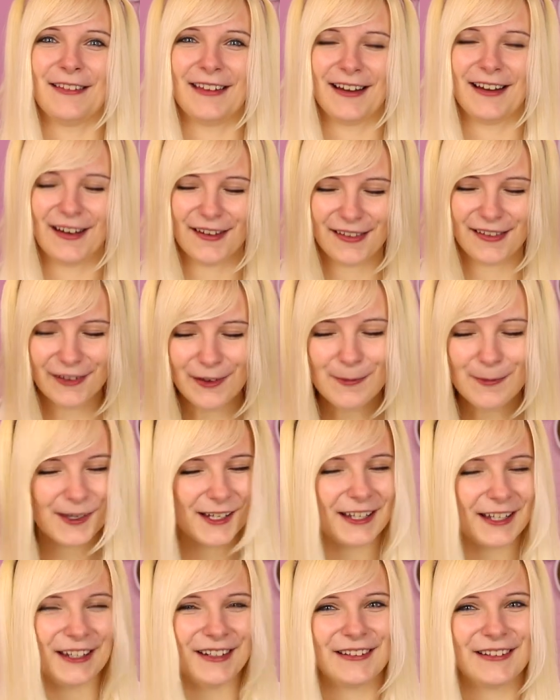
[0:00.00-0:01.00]
and they are
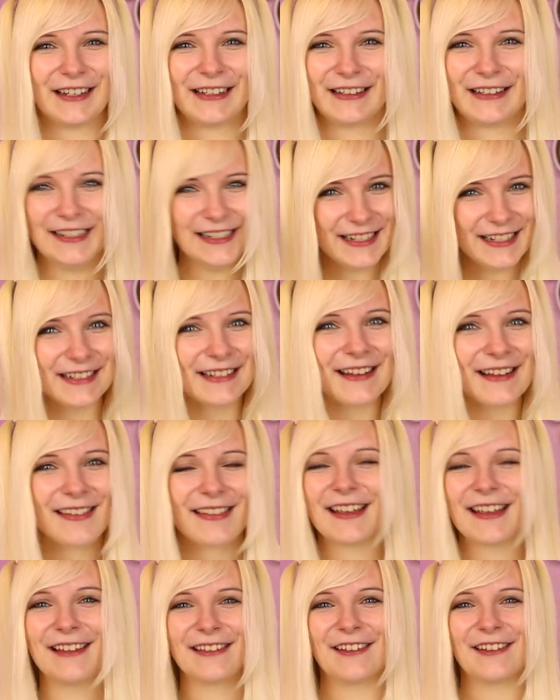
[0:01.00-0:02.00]
super cute and you need to
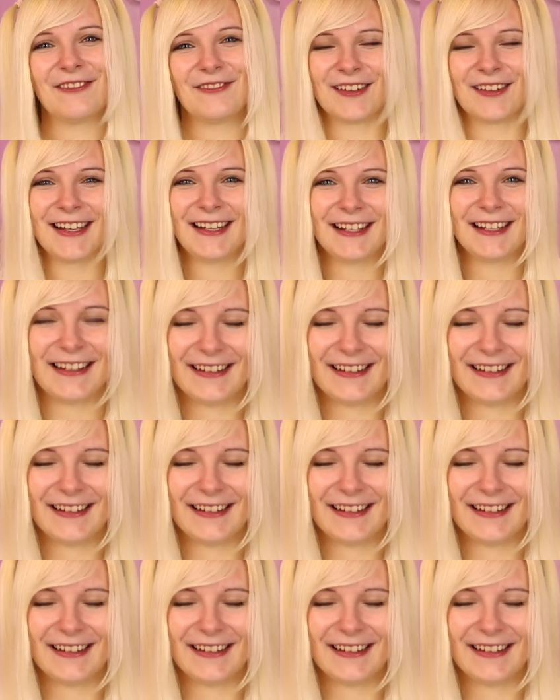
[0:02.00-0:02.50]
see them.